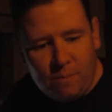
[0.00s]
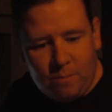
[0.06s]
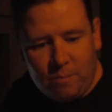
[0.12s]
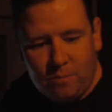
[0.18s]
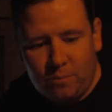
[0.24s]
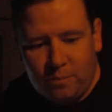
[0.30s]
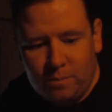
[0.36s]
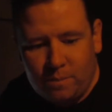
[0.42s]

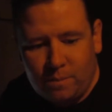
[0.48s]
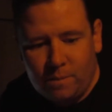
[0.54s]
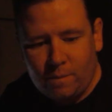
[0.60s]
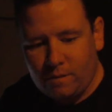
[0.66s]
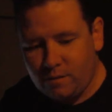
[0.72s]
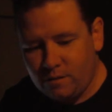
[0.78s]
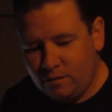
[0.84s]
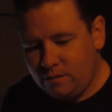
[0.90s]

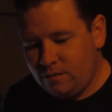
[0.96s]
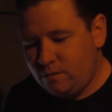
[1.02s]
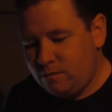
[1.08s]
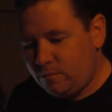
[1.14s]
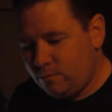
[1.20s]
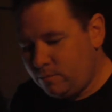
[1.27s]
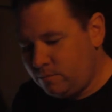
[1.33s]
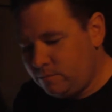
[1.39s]

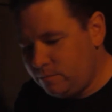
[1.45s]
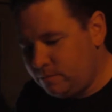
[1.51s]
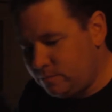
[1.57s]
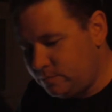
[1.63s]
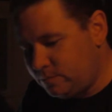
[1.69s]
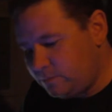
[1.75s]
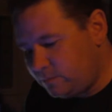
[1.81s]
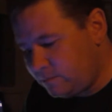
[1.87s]

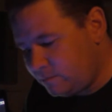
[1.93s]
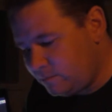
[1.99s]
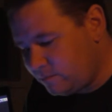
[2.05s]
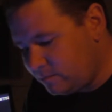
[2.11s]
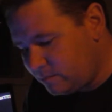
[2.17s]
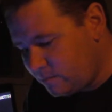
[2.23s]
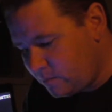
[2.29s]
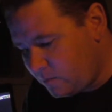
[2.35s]

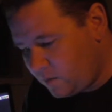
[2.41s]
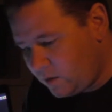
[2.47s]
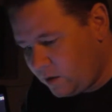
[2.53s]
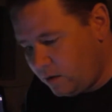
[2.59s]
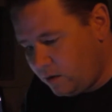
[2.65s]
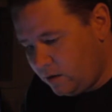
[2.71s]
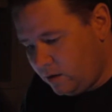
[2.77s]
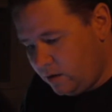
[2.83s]

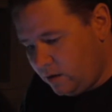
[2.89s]
[no speech]